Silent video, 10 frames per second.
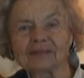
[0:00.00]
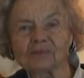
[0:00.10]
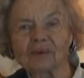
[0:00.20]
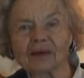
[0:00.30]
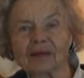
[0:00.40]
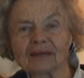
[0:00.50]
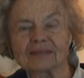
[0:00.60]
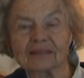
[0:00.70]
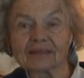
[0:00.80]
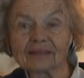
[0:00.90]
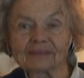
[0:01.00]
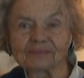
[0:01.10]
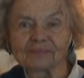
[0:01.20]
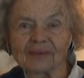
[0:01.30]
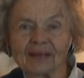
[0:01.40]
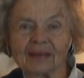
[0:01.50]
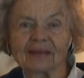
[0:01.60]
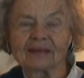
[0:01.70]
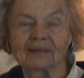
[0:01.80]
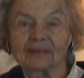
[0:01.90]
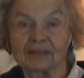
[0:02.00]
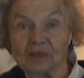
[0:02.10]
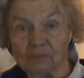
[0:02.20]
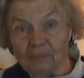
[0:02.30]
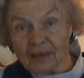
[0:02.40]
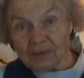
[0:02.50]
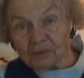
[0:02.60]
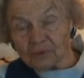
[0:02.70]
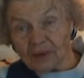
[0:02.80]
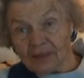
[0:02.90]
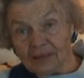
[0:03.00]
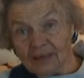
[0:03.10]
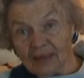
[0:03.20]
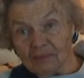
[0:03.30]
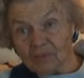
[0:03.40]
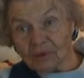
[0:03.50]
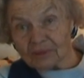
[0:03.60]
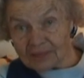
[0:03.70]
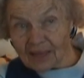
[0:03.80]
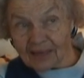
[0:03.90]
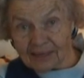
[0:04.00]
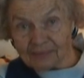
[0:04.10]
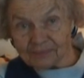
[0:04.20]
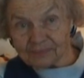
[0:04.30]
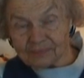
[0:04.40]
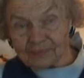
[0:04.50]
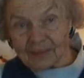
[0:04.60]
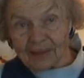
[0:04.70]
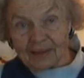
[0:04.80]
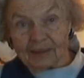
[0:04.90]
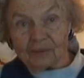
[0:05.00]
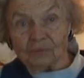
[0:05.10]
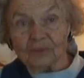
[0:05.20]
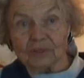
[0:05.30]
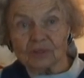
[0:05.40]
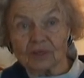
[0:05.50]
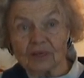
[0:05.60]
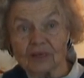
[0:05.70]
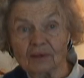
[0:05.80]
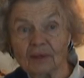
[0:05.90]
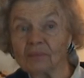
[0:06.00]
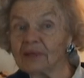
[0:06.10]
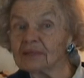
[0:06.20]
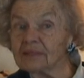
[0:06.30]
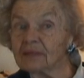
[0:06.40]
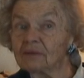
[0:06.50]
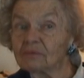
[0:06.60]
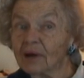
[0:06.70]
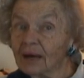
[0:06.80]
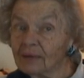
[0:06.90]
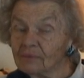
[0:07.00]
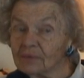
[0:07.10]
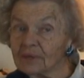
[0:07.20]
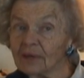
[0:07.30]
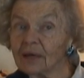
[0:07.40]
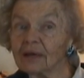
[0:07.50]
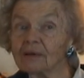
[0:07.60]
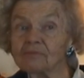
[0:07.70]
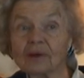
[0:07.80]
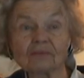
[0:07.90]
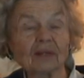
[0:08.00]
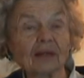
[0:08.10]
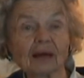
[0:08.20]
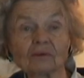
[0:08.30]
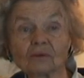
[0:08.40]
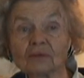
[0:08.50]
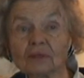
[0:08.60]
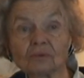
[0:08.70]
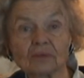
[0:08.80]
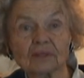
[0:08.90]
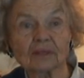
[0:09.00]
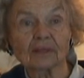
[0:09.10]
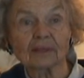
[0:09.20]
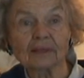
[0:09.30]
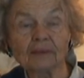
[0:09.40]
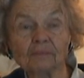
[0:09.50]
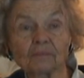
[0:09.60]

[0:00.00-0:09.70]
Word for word: that's why I still keep my Ukrainian name, Oksana, which is derived, and I found that out only recently